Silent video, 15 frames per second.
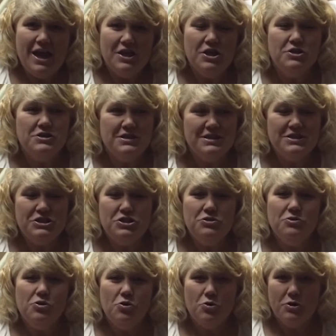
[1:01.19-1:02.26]
There's these
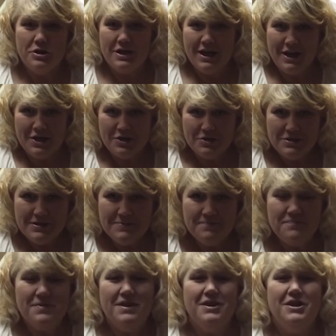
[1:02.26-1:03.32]
two coordinators
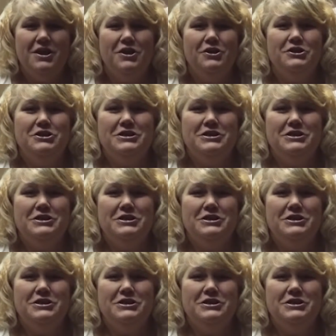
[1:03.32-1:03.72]
that are